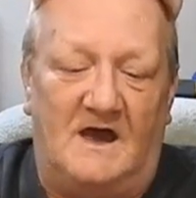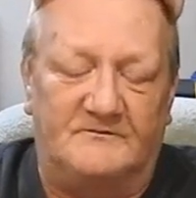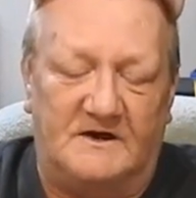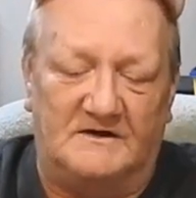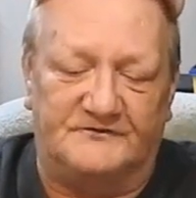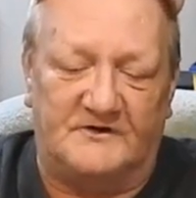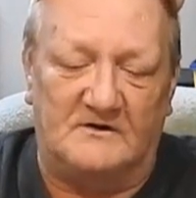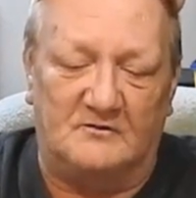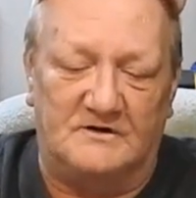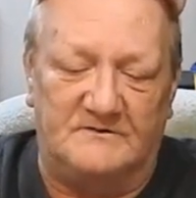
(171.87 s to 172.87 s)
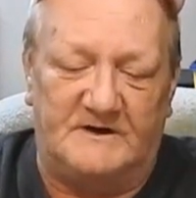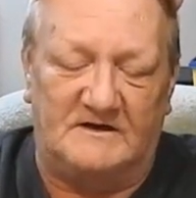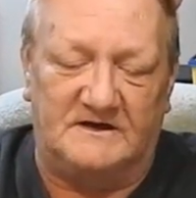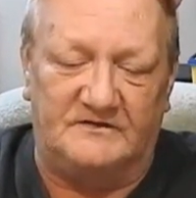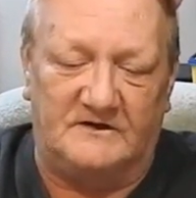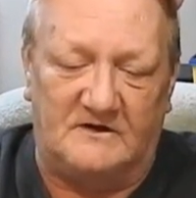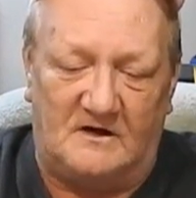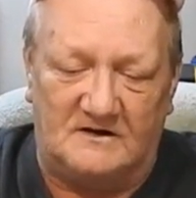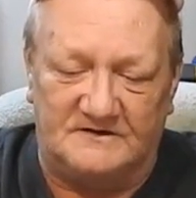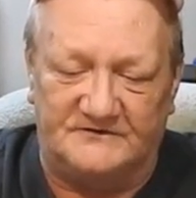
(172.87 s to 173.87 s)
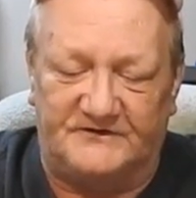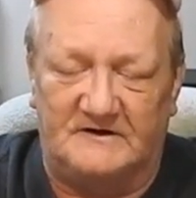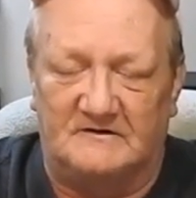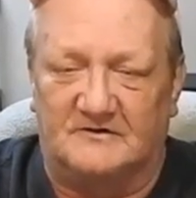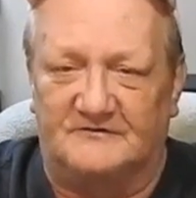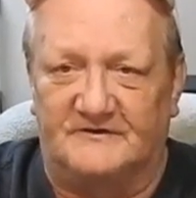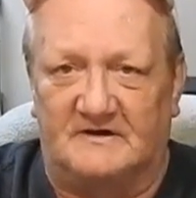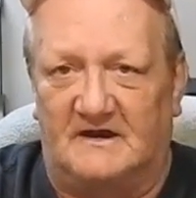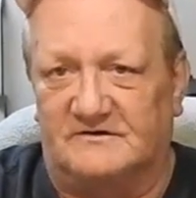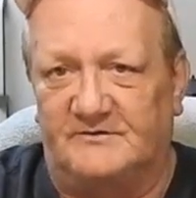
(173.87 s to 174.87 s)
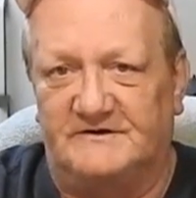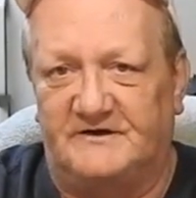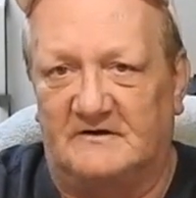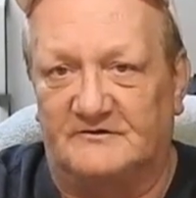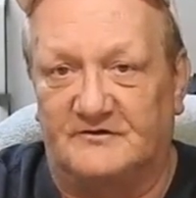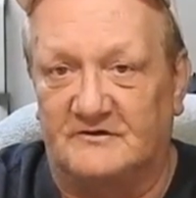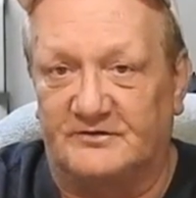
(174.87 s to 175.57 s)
I've got to start worrying about getting the garden tilled because it'll have to be tilled two